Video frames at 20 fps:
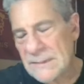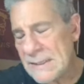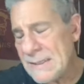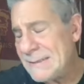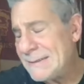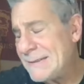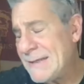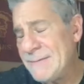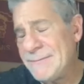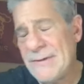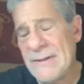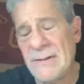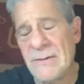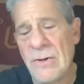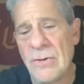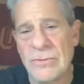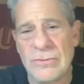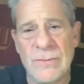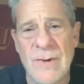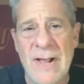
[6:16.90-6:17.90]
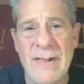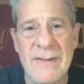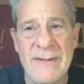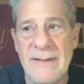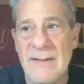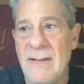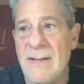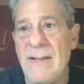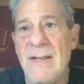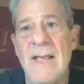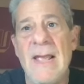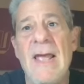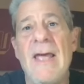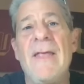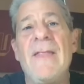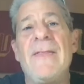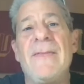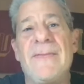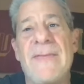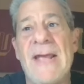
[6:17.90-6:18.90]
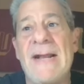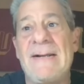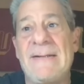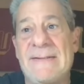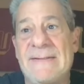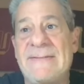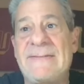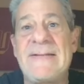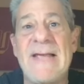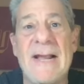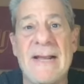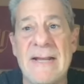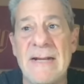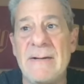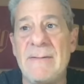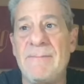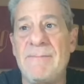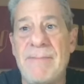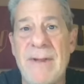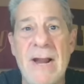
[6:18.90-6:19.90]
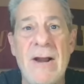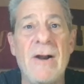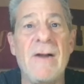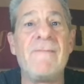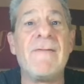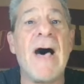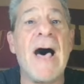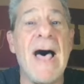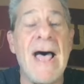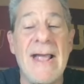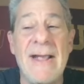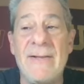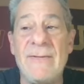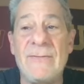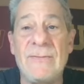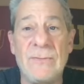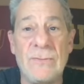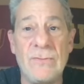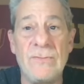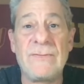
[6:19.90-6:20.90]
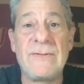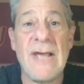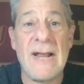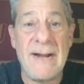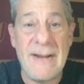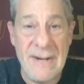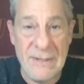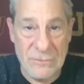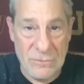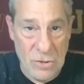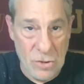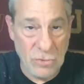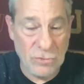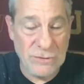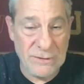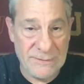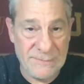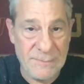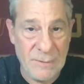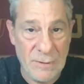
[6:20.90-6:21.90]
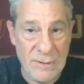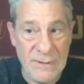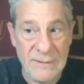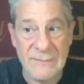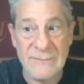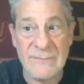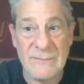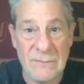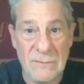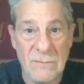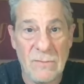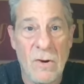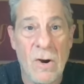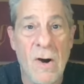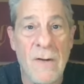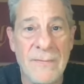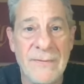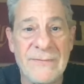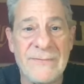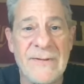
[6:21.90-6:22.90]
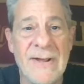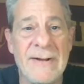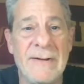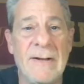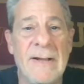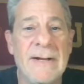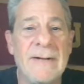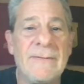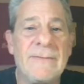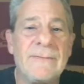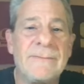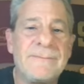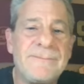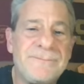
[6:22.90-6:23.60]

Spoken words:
He's giving Coach Riley that second pair of eyes who's got head coach experience on the sidelines.